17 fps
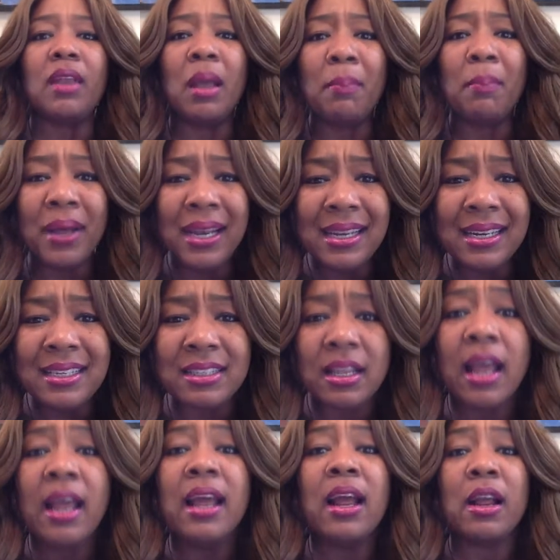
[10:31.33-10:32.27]
But it is,
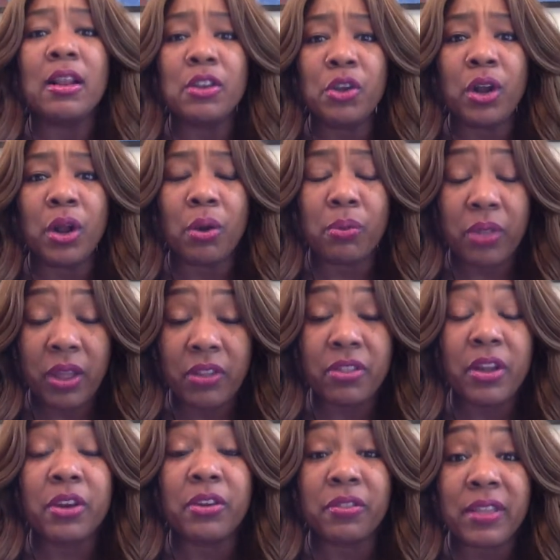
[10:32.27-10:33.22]

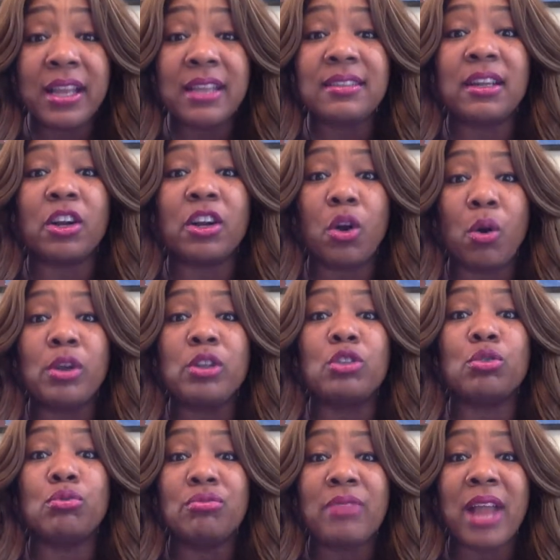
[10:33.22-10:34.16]
there are things that are going
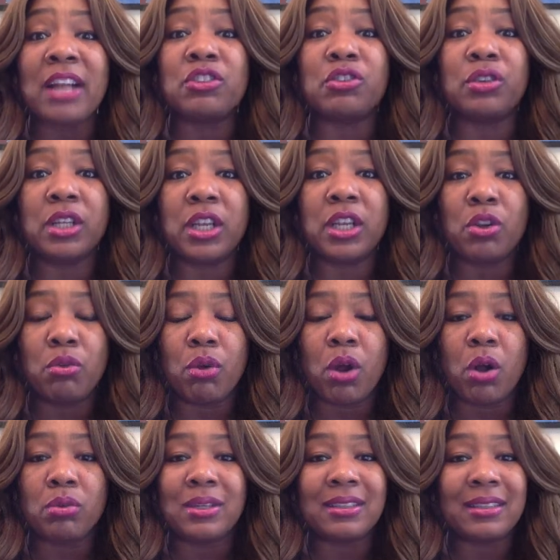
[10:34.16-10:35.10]
to naturally
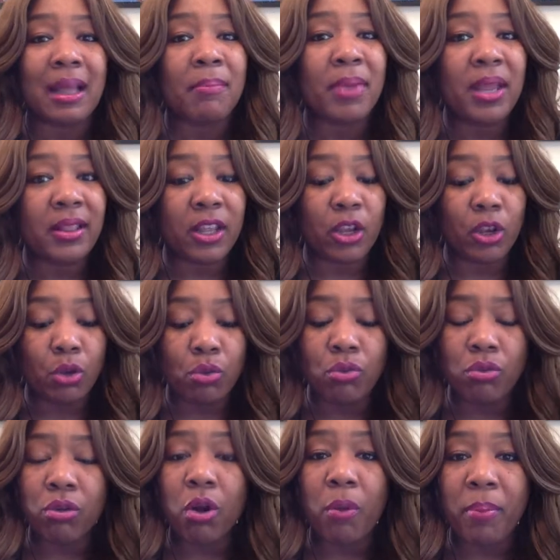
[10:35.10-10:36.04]
grow. Does that mean that you
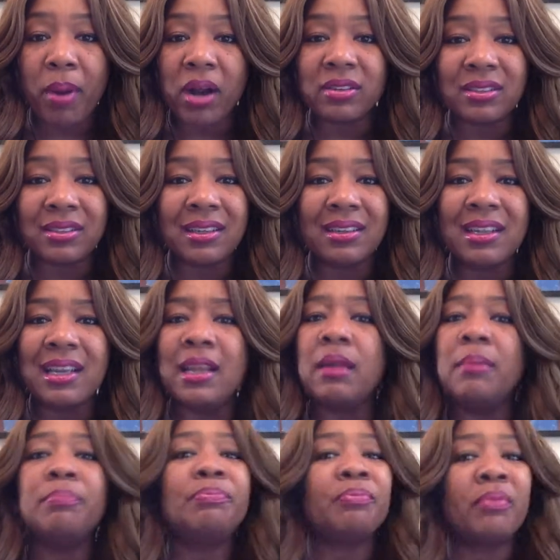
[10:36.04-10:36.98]
grow
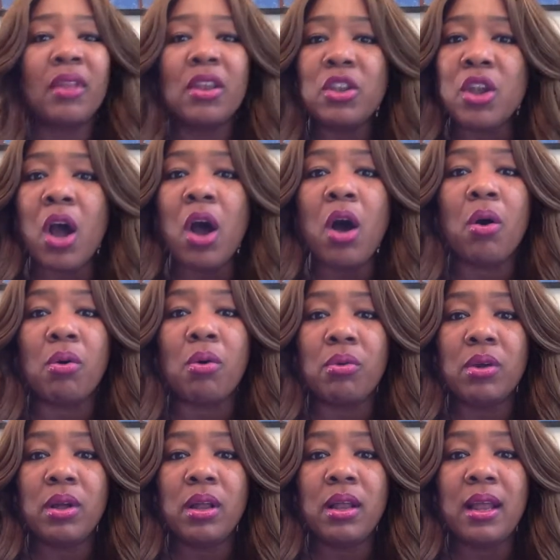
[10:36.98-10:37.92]
personally? No.
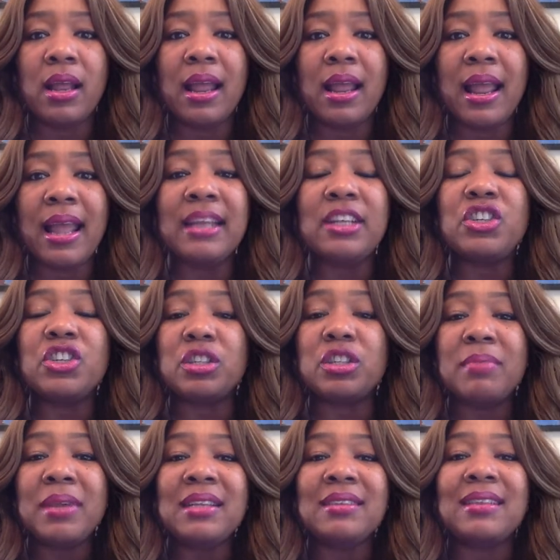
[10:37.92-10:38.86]
It just
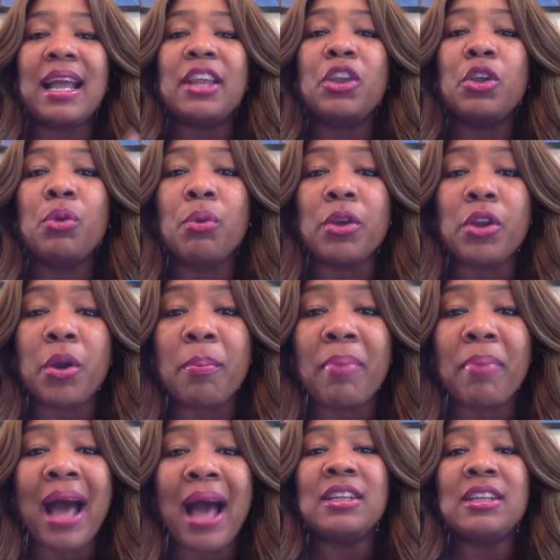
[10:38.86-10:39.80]
means that your
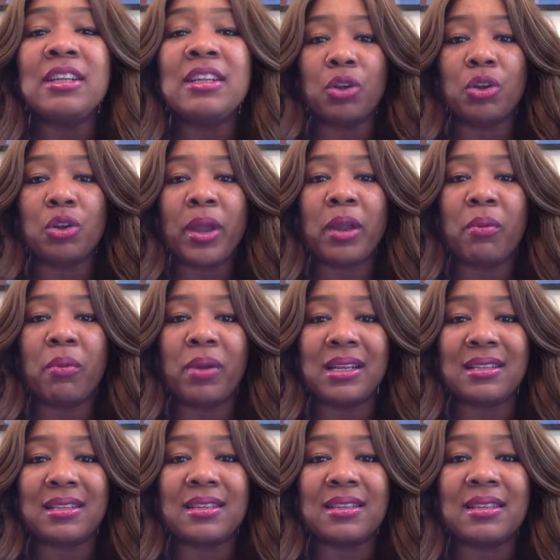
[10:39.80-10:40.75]
body's doing what
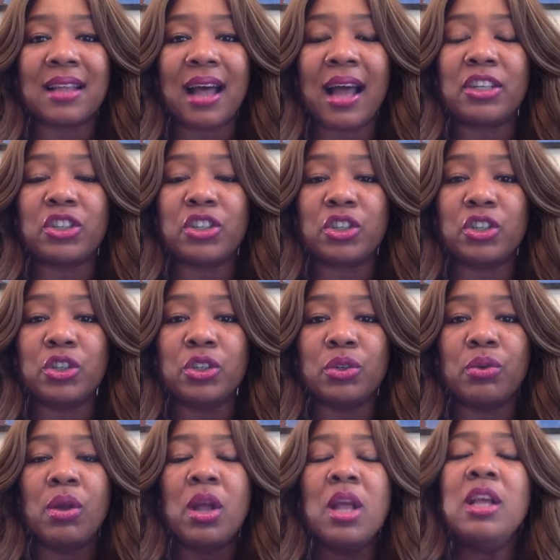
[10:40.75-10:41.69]
it's designed to
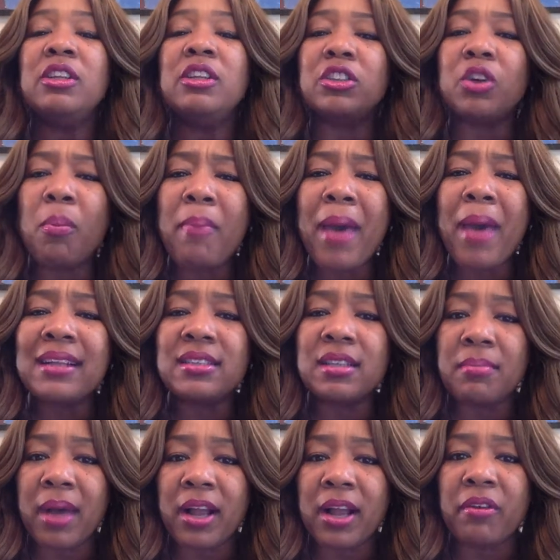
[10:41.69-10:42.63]
do. So back
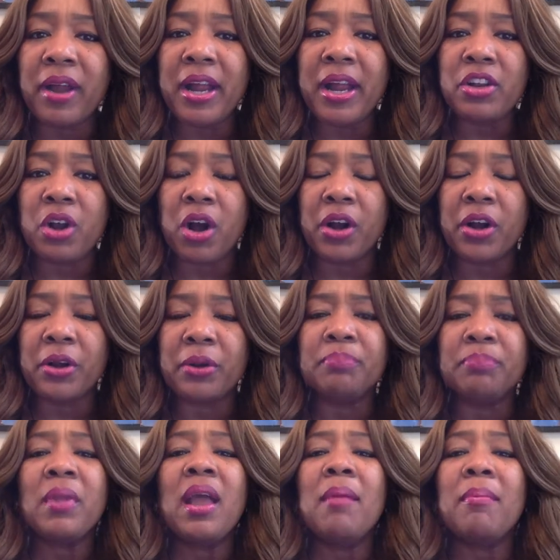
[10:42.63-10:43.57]
to my granddaughter.
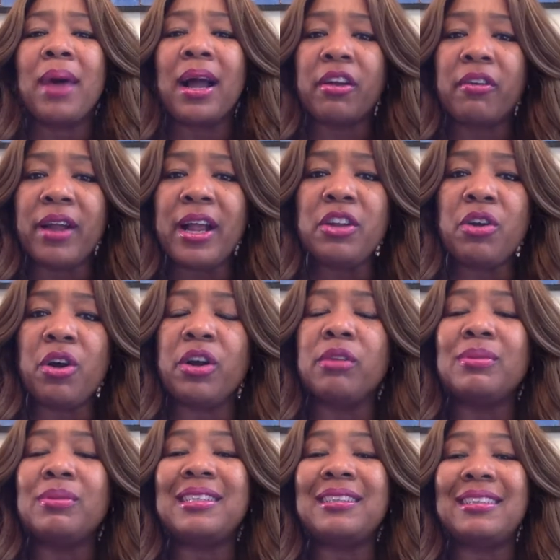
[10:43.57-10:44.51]
My granddaughter
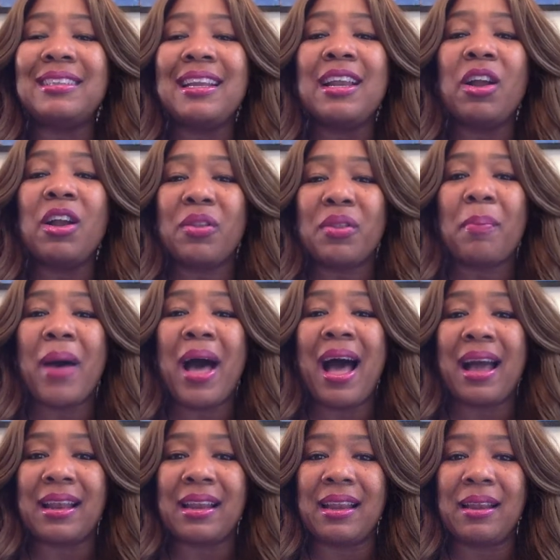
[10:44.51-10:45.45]
was sitting on the
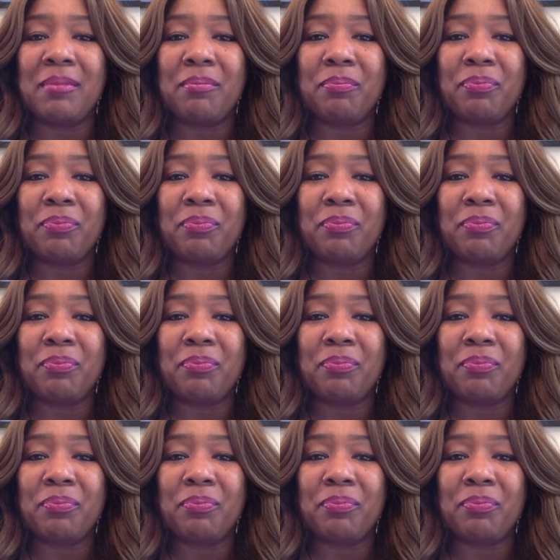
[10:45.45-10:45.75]
potty,